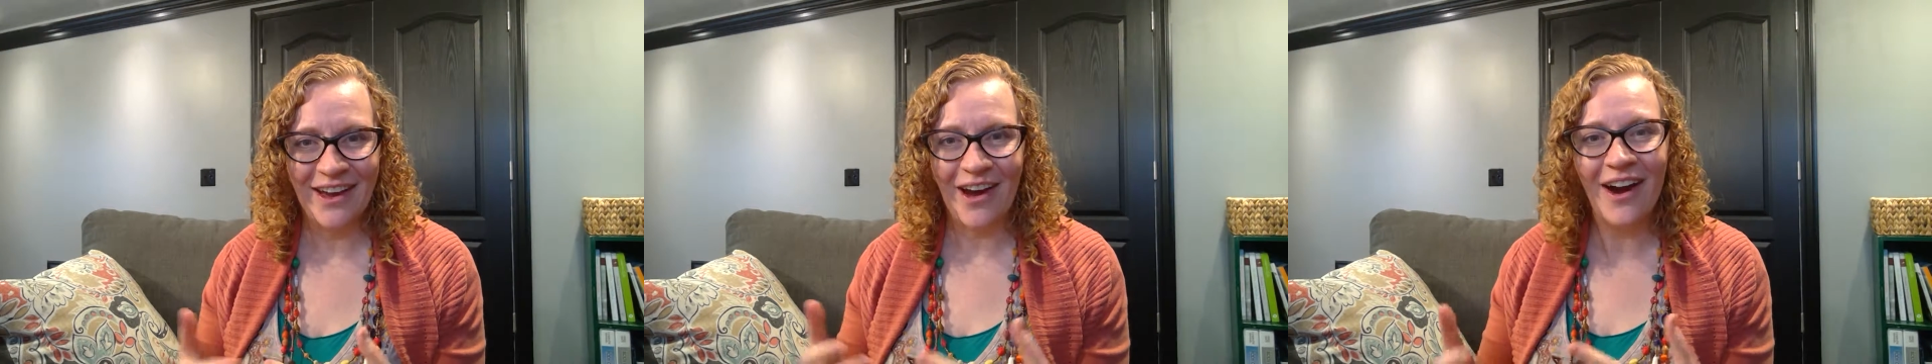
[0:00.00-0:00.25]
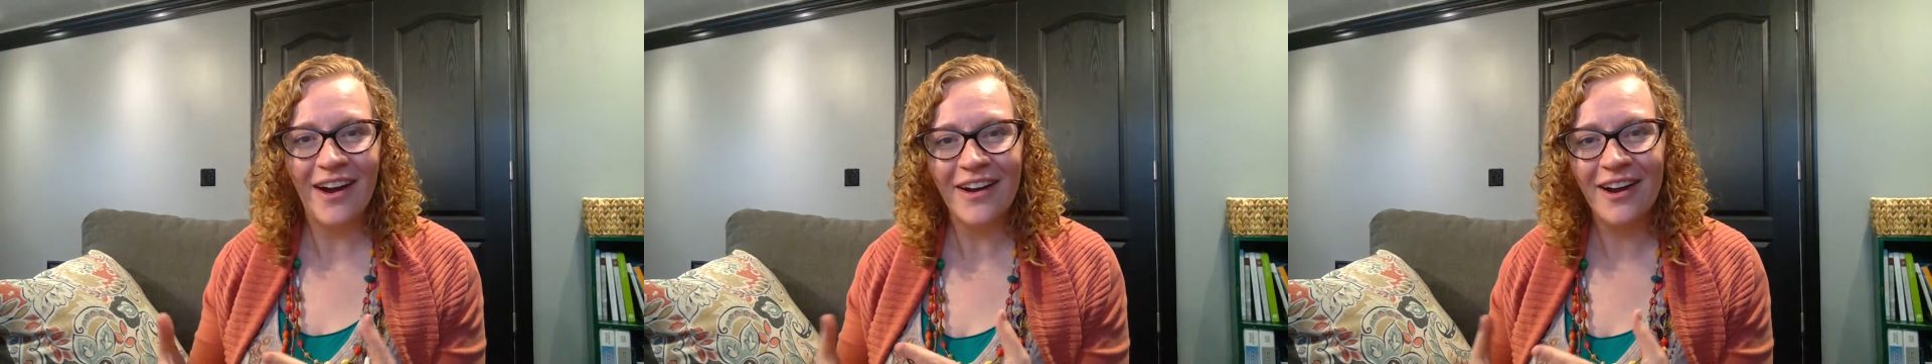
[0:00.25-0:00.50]

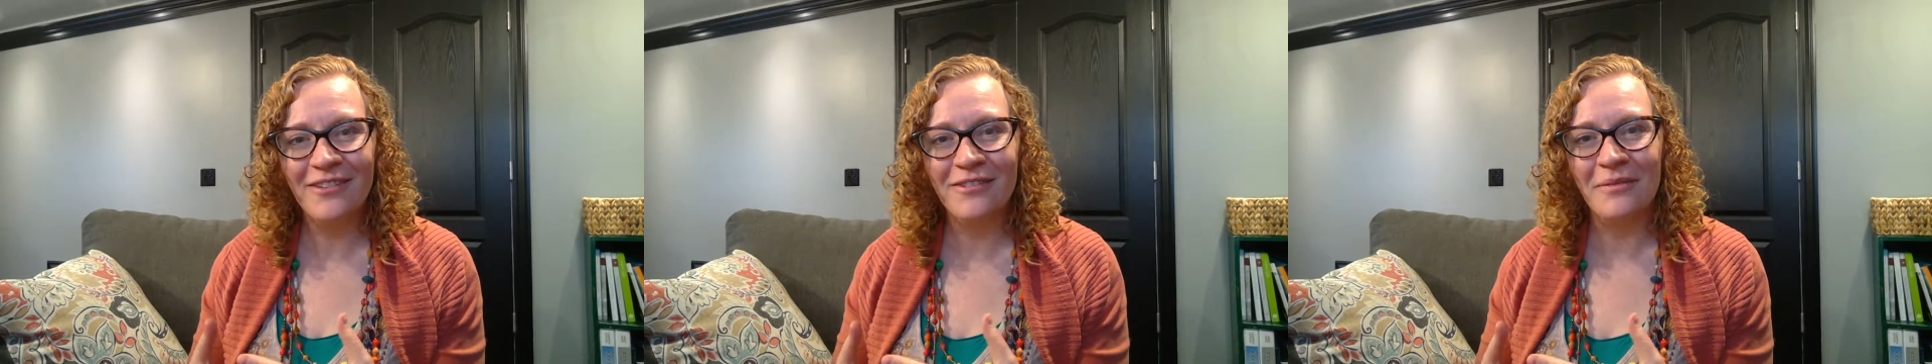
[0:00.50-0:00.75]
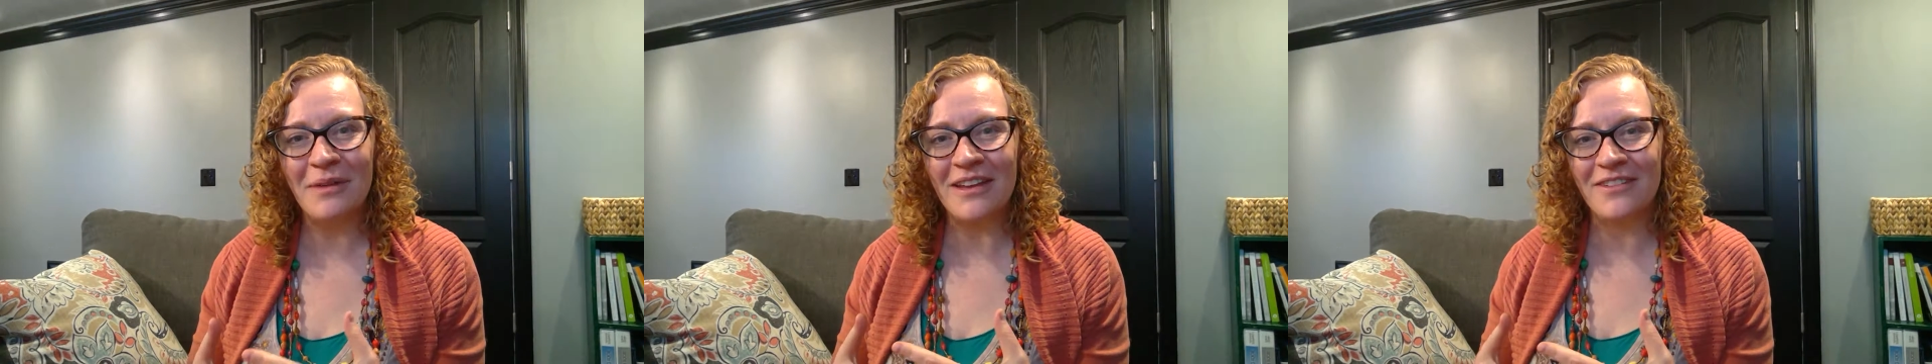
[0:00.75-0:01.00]
On Guard
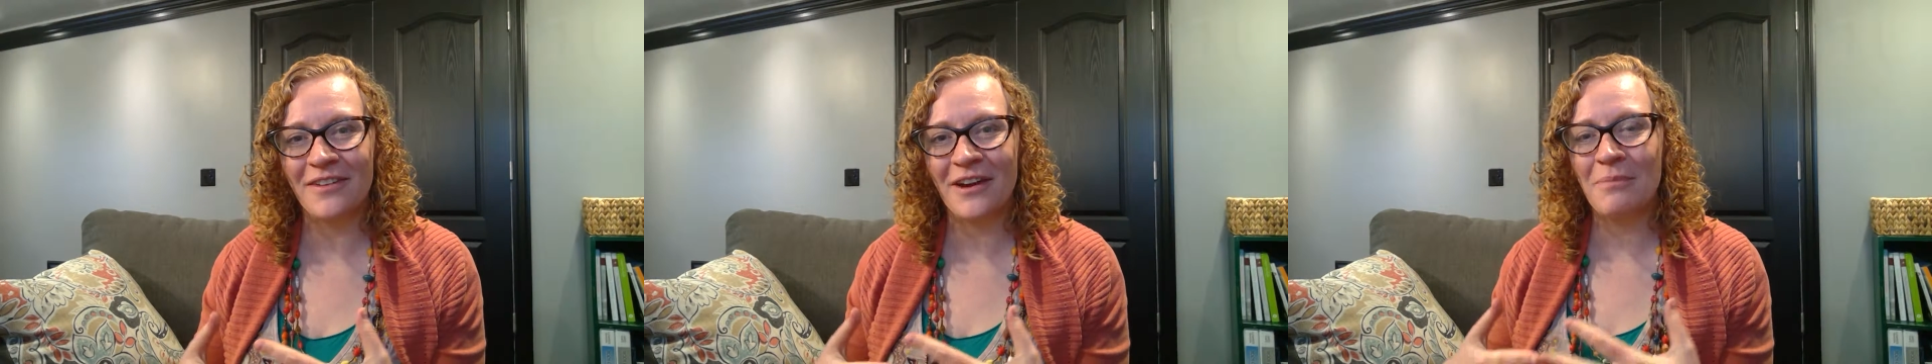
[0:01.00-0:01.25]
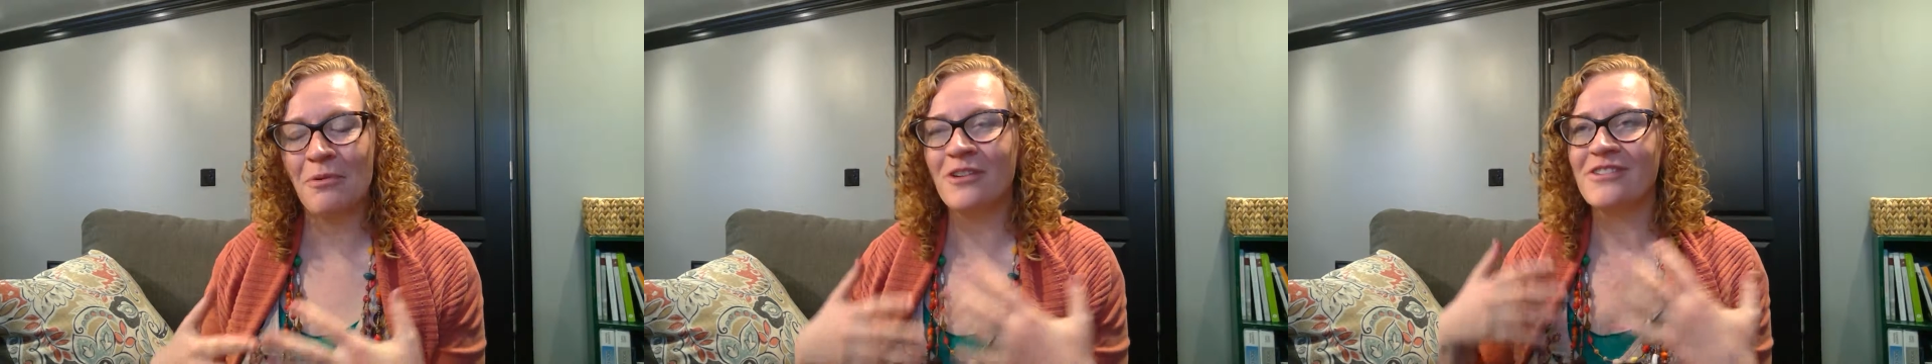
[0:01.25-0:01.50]
for me is
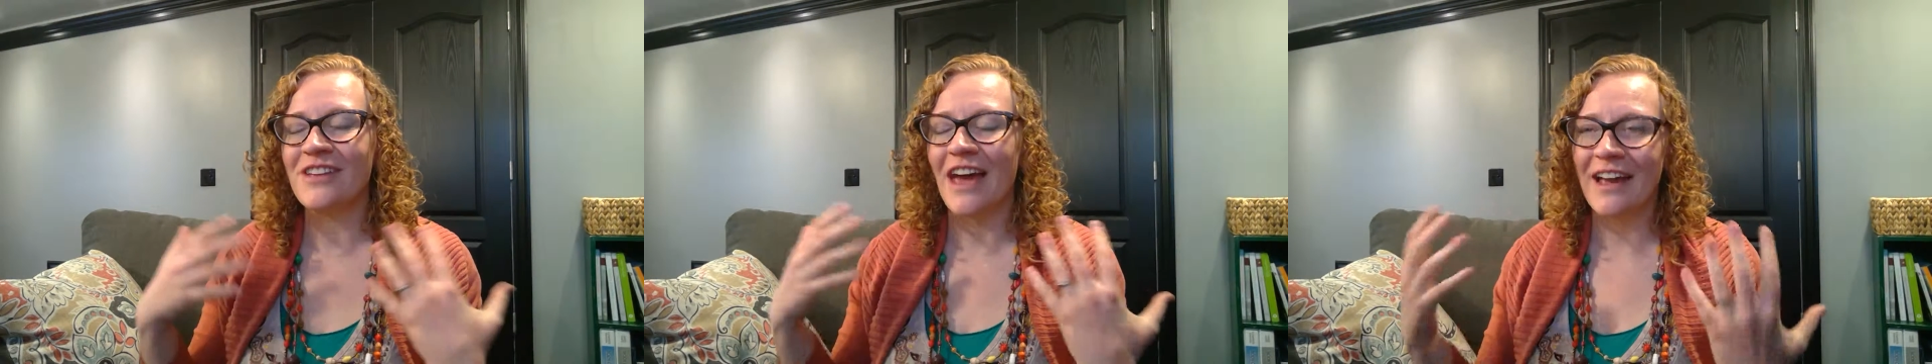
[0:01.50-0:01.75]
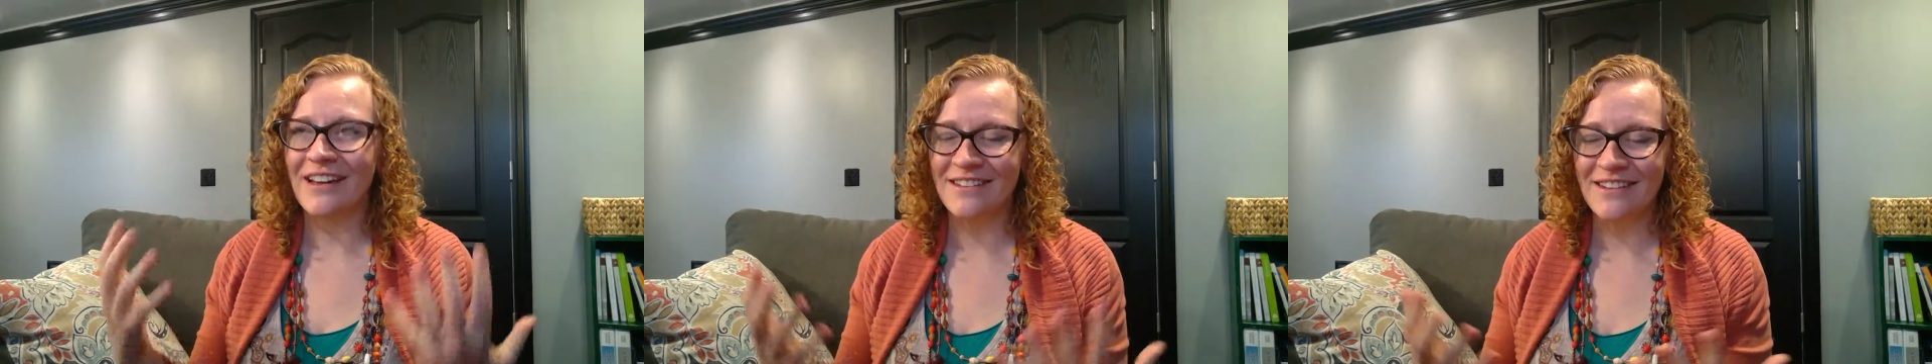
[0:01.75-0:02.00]
very
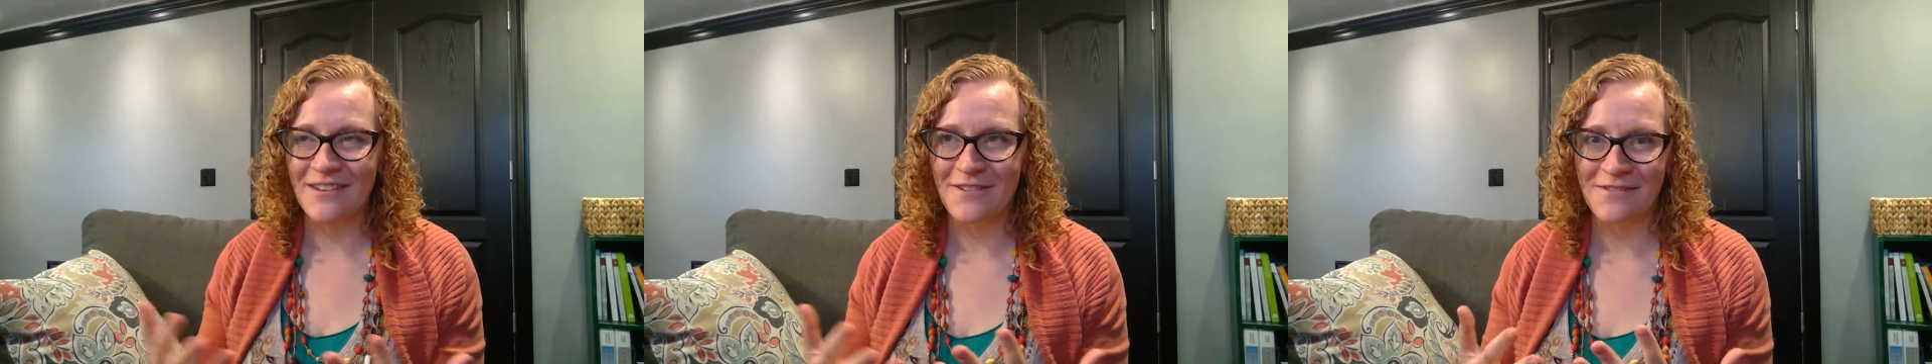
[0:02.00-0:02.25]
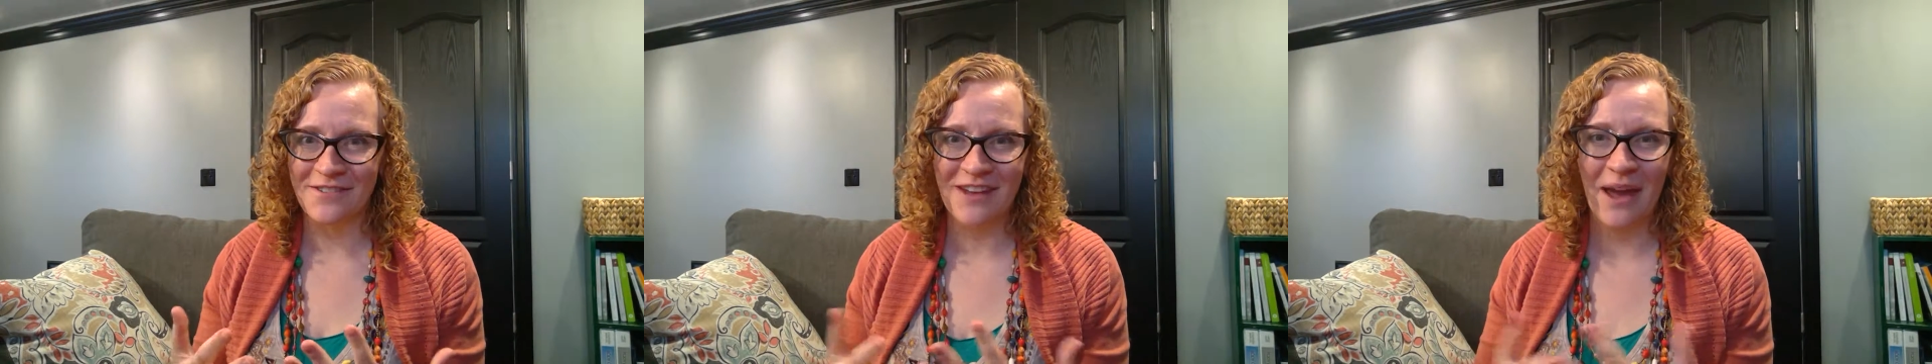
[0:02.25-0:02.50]

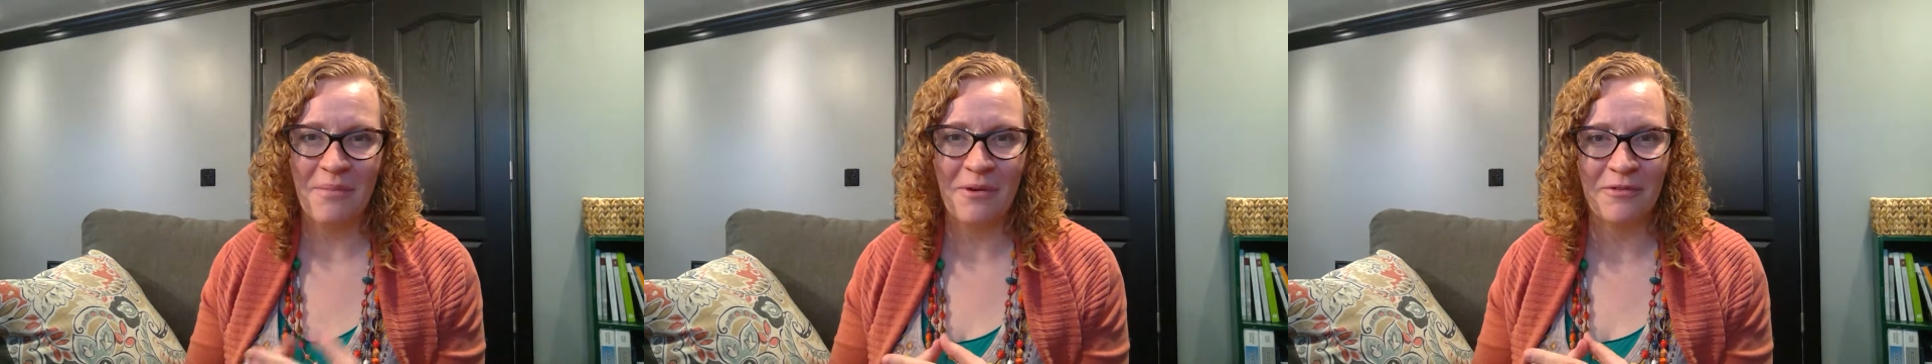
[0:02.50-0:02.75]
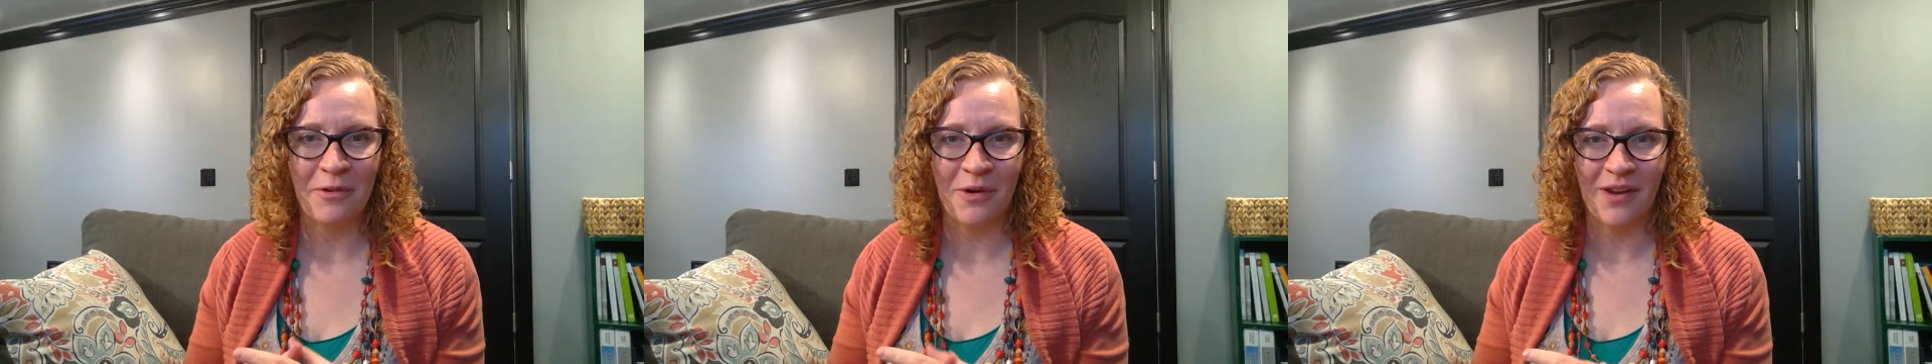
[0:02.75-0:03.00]
protective type
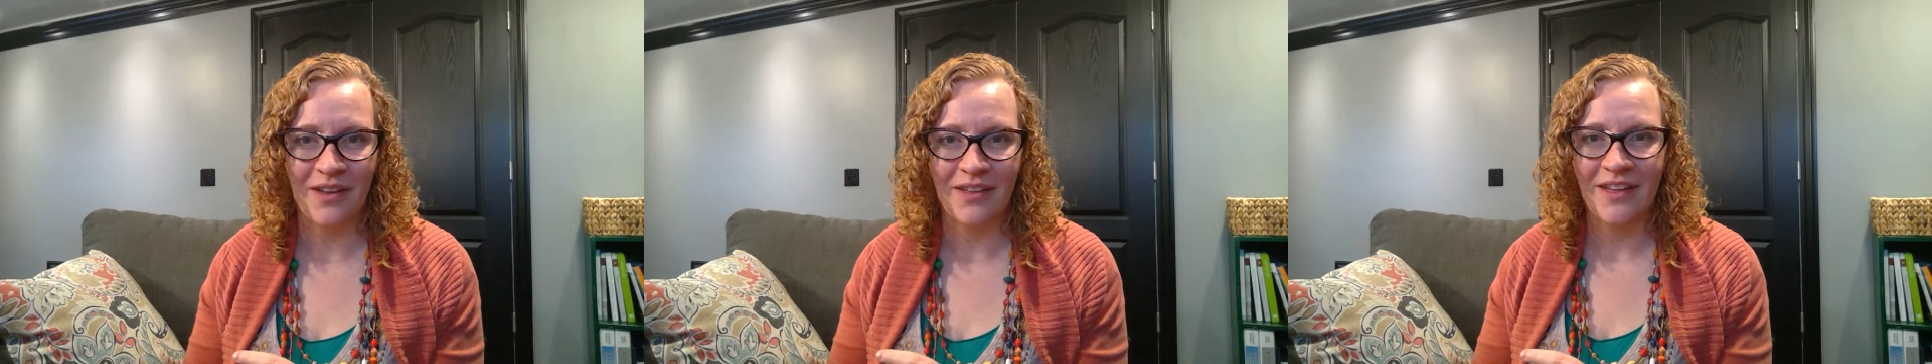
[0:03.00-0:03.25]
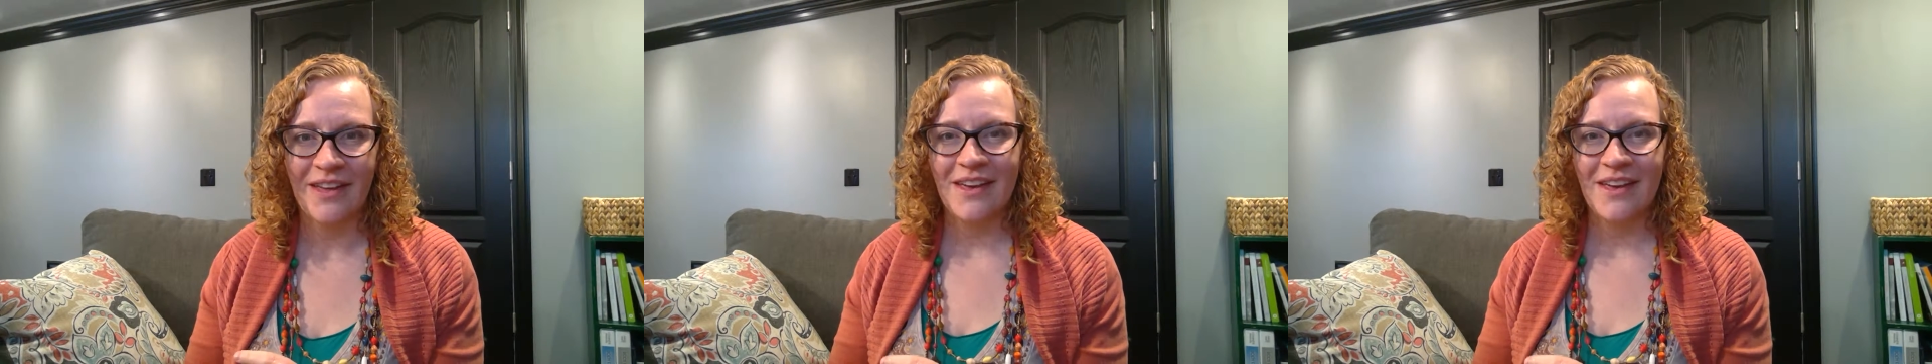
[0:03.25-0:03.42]
of oil.